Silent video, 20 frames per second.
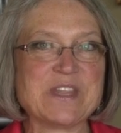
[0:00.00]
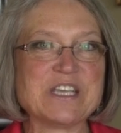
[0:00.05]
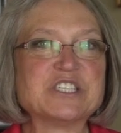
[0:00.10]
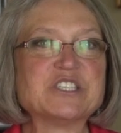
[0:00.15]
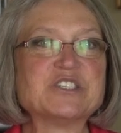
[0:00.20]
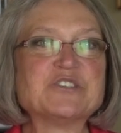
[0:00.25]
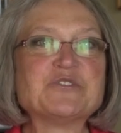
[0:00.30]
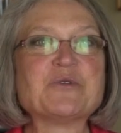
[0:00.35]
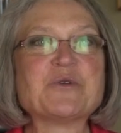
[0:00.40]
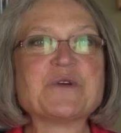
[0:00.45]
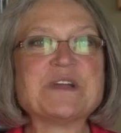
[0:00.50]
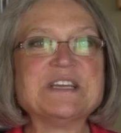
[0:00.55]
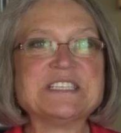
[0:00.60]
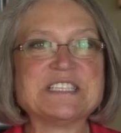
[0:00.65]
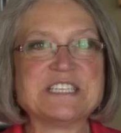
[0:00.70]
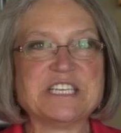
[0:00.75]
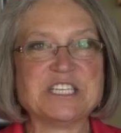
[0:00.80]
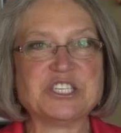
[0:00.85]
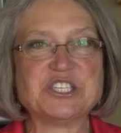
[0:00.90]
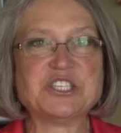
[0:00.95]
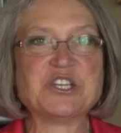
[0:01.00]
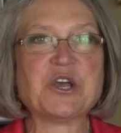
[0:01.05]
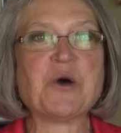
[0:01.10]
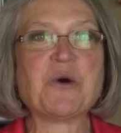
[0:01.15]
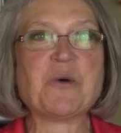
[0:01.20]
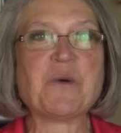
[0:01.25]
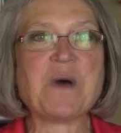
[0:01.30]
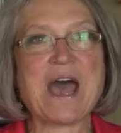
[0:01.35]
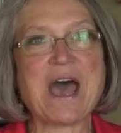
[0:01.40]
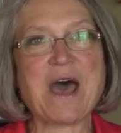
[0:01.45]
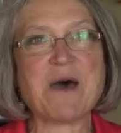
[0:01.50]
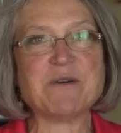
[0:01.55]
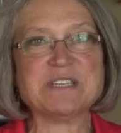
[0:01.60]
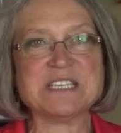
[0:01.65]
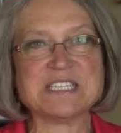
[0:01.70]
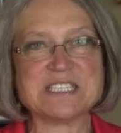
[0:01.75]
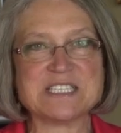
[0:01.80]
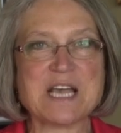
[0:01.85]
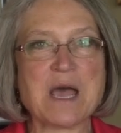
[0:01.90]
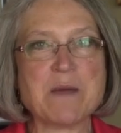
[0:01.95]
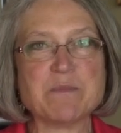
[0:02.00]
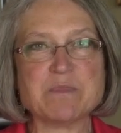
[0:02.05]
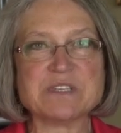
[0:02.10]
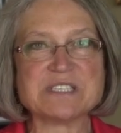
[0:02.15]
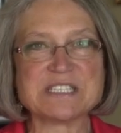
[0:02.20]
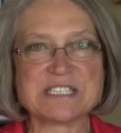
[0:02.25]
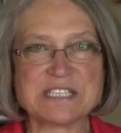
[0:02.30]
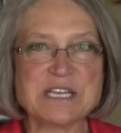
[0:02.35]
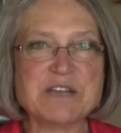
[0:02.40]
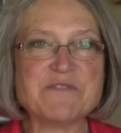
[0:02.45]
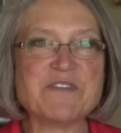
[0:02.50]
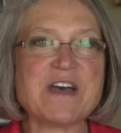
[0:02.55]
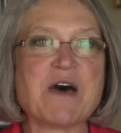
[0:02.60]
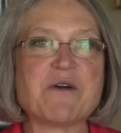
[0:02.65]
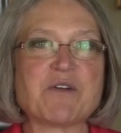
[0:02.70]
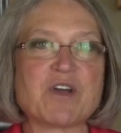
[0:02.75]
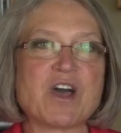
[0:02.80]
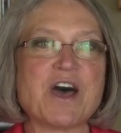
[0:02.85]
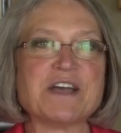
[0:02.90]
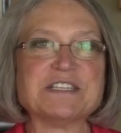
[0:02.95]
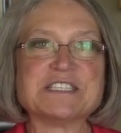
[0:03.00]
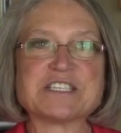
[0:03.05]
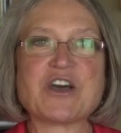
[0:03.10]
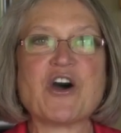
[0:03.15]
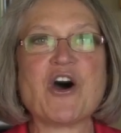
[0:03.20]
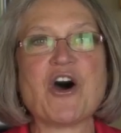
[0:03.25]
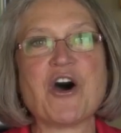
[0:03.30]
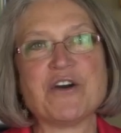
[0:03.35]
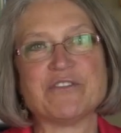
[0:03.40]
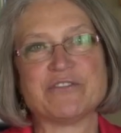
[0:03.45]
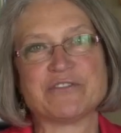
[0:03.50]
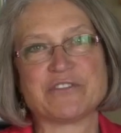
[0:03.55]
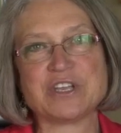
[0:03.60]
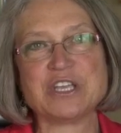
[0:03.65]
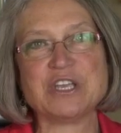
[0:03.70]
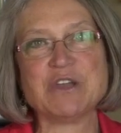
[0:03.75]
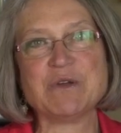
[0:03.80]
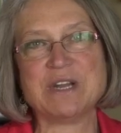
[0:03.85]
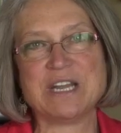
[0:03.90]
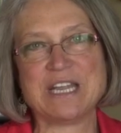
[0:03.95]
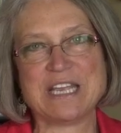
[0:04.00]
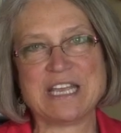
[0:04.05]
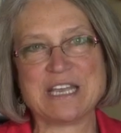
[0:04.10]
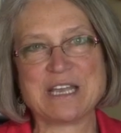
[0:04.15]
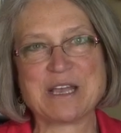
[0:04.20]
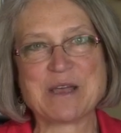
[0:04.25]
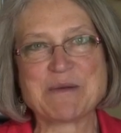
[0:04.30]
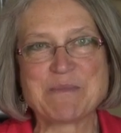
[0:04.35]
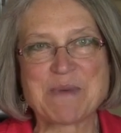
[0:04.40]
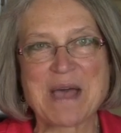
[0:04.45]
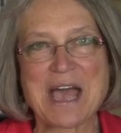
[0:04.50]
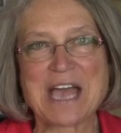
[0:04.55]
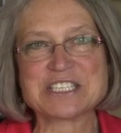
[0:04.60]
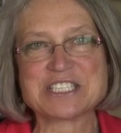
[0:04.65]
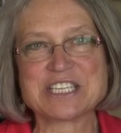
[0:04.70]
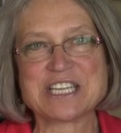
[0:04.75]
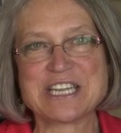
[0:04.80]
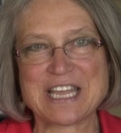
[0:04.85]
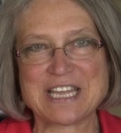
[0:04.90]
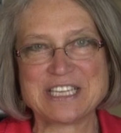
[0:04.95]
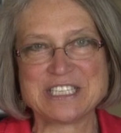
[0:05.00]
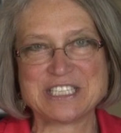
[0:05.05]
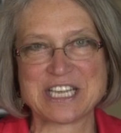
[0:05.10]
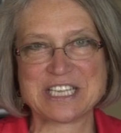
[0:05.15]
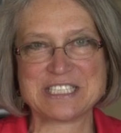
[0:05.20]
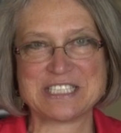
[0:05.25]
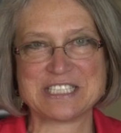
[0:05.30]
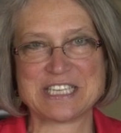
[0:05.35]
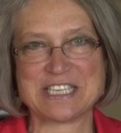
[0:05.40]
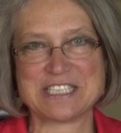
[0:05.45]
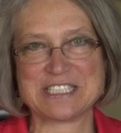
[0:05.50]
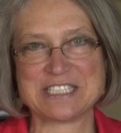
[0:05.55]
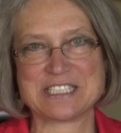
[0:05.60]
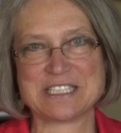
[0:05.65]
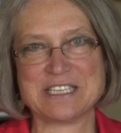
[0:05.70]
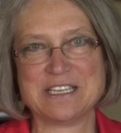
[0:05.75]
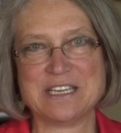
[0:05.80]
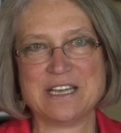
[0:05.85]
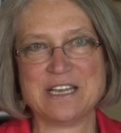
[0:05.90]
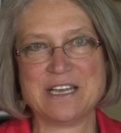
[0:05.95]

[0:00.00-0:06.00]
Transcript: Stories that show how disciples live out God's call for unity, compassion, and justice.